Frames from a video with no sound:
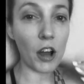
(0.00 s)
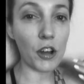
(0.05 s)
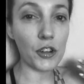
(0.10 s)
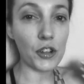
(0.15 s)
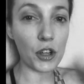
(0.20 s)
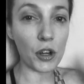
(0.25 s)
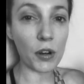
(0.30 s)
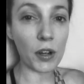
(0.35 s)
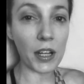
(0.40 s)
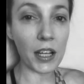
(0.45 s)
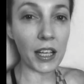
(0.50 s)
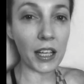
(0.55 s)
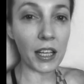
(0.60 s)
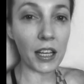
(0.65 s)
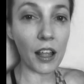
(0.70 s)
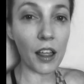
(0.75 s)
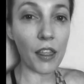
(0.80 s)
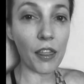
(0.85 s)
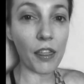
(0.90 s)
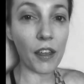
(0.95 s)

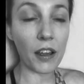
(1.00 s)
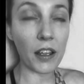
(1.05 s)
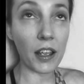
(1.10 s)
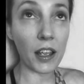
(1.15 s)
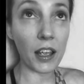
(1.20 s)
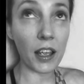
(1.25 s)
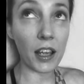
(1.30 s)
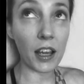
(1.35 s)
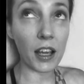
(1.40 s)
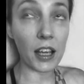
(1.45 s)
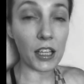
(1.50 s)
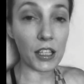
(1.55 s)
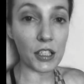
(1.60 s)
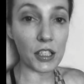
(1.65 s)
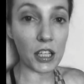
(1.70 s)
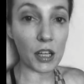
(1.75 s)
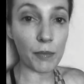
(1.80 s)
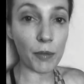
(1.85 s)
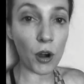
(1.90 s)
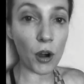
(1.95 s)
During the
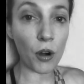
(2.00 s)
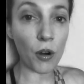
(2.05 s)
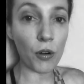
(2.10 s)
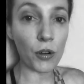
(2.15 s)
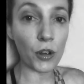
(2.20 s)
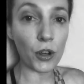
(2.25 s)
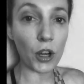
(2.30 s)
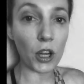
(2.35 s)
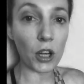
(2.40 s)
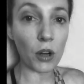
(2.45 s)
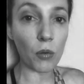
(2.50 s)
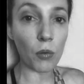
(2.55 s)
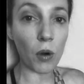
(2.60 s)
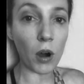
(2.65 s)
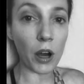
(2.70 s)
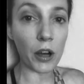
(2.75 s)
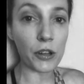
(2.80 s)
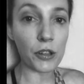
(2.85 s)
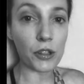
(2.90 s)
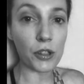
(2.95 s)
demo, you're gonna
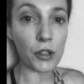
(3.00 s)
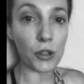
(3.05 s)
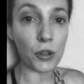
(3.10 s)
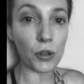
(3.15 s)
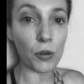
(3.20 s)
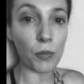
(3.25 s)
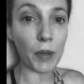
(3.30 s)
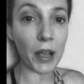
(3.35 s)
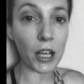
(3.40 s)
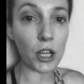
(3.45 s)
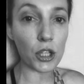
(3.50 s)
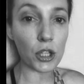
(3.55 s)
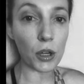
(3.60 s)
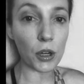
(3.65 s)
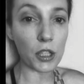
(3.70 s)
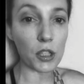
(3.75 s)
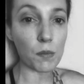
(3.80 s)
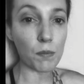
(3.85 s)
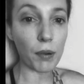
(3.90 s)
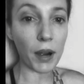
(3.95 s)
want to make sure
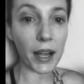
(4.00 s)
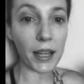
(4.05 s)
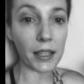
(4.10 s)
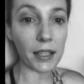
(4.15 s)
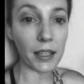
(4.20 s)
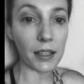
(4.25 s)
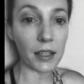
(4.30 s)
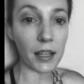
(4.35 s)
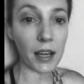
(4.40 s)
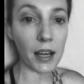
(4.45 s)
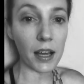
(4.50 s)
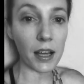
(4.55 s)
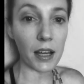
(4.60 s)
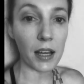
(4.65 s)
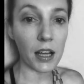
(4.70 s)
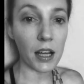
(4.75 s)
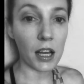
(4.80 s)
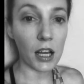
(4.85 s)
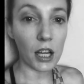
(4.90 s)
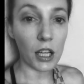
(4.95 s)
it's brightly lit.
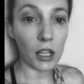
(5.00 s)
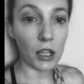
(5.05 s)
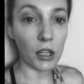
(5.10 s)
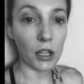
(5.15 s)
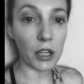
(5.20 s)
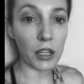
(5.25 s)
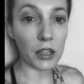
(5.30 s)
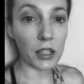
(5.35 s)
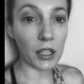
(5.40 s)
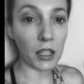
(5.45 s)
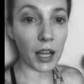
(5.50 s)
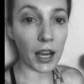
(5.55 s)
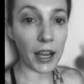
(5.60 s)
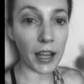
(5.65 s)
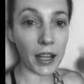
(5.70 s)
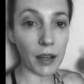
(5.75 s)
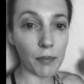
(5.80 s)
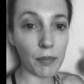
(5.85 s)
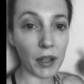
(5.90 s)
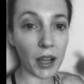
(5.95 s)
Look at the
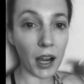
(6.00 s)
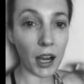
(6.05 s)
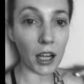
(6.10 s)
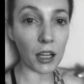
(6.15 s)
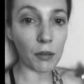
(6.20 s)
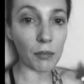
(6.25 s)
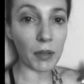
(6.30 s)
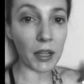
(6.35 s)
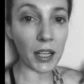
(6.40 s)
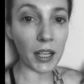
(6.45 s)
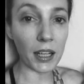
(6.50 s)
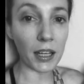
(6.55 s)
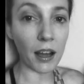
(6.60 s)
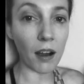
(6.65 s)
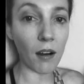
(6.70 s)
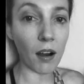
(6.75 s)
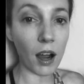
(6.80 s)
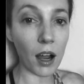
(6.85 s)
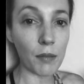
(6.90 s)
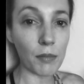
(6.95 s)
light behind me.
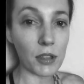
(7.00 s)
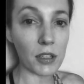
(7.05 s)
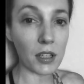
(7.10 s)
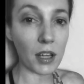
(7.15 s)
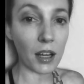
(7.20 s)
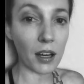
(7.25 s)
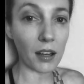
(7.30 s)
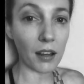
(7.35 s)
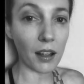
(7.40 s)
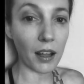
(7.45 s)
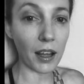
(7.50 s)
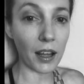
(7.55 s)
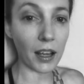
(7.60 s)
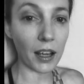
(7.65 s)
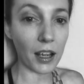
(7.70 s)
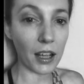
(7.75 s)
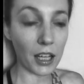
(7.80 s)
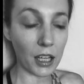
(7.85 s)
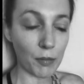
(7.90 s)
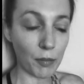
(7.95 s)
Now I'm just kind of
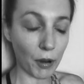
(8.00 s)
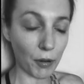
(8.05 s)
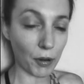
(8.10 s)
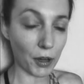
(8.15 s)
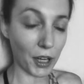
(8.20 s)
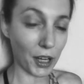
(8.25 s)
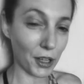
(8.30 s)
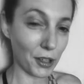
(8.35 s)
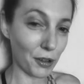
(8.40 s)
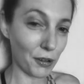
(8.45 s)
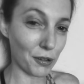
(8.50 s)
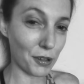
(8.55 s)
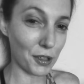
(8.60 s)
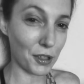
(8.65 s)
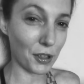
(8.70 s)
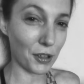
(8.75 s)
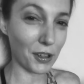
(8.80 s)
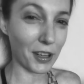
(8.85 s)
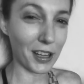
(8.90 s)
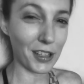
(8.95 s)
like in my running clothes
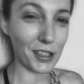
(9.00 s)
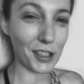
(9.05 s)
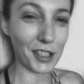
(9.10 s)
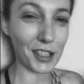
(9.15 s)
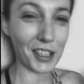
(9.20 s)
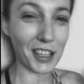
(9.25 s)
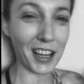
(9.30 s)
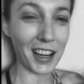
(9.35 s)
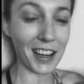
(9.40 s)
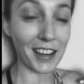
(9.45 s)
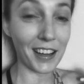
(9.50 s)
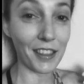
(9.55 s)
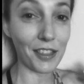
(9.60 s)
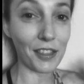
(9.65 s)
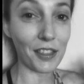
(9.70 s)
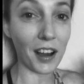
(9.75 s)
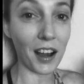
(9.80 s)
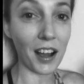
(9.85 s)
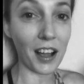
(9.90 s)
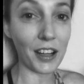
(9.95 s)
still, and I just kind of
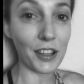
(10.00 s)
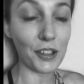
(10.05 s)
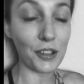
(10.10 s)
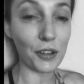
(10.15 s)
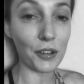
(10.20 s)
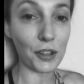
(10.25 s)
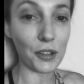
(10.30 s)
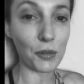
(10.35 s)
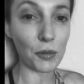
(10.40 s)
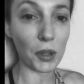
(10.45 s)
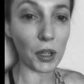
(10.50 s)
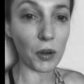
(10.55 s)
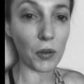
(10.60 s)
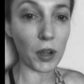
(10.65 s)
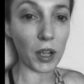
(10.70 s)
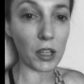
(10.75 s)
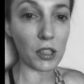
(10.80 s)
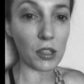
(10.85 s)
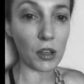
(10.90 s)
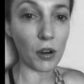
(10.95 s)
thought I'd do this really
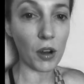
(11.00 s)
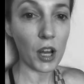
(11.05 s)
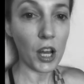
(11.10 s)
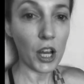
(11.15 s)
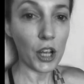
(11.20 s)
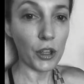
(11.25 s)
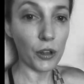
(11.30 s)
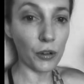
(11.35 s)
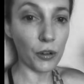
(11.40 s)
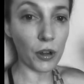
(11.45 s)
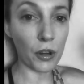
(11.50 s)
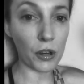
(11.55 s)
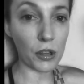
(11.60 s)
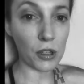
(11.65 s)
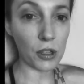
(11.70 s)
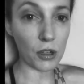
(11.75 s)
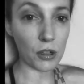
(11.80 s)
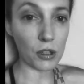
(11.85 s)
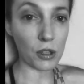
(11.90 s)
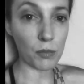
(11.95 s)
quick. So you'll
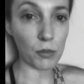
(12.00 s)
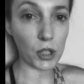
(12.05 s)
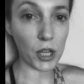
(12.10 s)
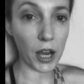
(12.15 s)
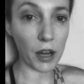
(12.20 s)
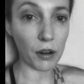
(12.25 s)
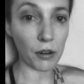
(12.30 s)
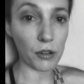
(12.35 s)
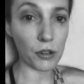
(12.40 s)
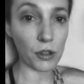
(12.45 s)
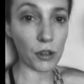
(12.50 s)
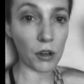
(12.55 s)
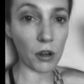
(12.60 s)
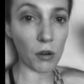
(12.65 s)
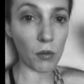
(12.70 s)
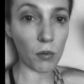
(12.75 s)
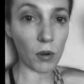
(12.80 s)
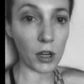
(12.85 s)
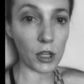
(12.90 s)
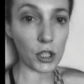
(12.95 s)
notice there's some shadows. You
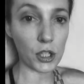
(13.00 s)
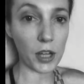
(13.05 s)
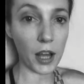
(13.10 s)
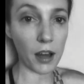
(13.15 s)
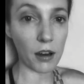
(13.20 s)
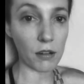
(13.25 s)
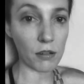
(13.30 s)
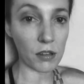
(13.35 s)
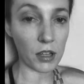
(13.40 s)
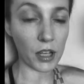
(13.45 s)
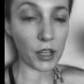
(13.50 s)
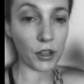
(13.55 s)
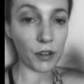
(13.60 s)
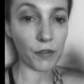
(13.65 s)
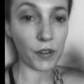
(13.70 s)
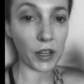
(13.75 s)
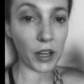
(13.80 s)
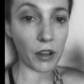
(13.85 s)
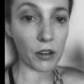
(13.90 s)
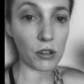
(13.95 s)
don't want shadows in your
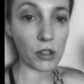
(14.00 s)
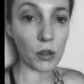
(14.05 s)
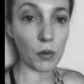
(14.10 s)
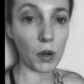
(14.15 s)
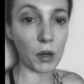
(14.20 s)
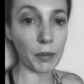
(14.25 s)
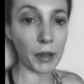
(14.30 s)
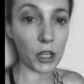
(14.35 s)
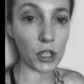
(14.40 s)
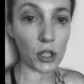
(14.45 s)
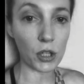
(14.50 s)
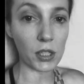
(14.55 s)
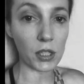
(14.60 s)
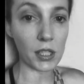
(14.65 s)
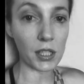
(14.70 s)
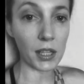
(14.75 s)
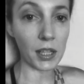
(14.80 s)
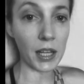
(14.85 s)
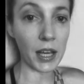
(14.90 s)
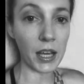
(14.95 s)
video. So you want to make sure
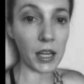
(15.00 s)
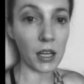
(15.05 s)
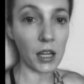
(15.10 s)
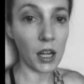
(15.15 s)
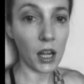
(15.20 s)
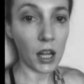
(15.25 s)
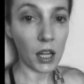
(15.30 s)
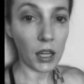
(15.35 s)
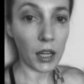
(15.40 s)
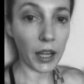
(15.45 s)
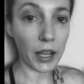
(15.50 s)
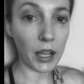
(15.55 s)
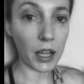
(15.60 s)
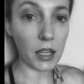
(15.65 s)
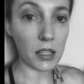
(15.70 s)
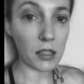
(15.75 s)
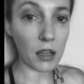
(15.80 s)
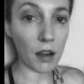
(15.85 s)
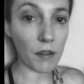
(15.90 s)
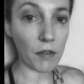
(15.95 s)
it's lit. Like
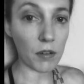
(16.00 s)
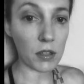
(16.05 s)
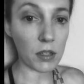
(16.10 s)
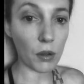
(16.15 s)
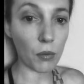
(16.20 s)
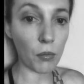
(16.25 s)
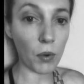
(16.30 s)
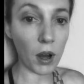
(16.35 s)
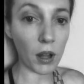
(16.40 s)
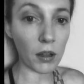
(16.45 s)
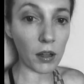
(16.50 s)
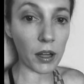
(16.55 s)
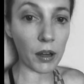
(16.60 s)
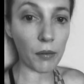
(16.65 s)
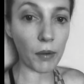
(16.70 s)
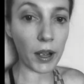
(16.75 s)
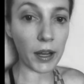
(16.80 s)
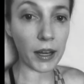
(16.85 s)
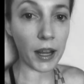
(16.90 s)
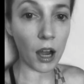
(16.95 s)
it's obviously well lit
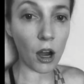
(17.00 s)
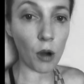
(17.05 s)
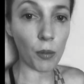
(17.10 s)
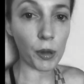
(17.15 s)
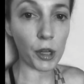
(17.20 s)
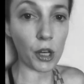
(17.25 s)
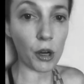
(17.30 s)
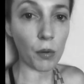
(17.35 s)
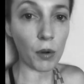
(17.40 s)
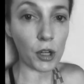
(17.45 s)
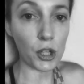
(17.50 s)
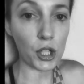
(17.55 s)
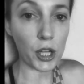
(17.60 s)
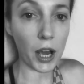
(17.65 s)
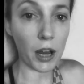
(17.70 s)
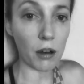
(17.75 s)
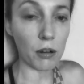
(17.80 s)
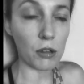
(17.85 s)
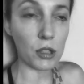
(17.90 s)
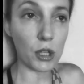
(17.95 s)
right now, but you don't want
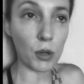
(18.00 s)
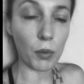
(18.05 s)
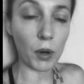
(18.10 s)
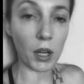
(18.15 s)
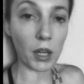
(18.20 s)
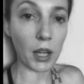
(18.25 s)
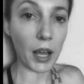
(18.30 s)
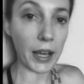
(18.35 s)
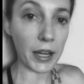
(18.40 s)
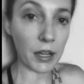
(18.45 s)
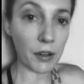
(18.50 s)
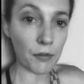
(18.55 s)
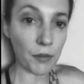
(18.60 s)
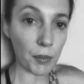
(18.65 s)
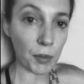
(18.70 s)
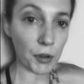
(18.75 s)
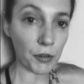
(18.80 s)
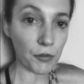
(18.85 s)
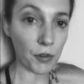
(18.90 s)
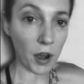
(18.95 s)
shadows. You want to light it
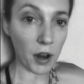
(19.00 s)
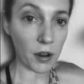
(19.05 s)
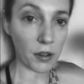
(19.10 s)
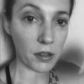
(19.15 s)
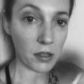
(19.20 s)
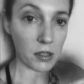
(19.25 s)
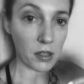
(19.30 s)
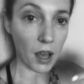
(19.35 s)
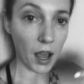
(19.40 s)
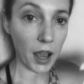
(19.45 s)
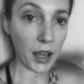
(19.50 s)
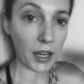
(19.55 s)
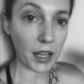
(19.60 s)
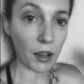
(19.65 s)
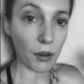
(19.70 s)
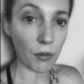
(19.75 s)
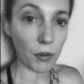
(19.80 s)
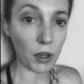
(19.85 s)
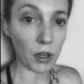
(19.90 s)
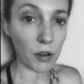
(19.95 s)
from the front or the side,
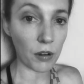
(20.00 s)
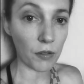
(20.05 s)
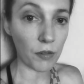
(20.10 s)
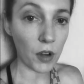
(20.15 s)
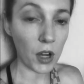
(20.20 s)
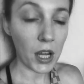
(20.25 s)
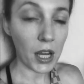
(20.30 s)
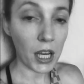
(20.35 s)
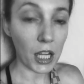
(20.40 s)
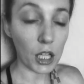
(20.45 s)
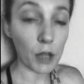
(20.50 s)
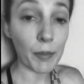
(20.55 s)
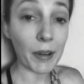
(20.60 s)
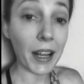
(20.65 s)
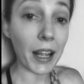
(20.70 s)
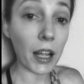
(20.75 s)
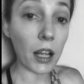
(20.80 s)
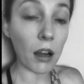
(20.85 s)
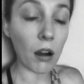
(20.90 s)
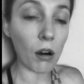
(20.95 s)

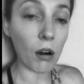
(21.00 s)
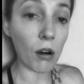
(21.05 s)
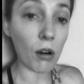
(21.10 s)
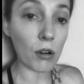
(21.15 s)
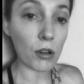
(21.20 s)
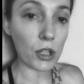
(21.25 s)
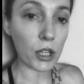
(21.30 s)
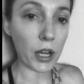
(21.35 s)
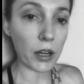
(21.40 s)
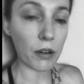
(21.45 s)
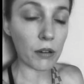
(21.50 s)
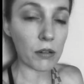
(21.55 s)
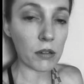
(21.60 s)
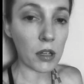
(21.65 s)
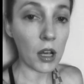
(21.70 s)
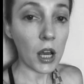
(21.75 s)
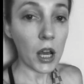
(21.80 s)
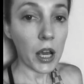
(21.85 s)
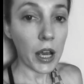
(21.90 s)
eliminate all shadows.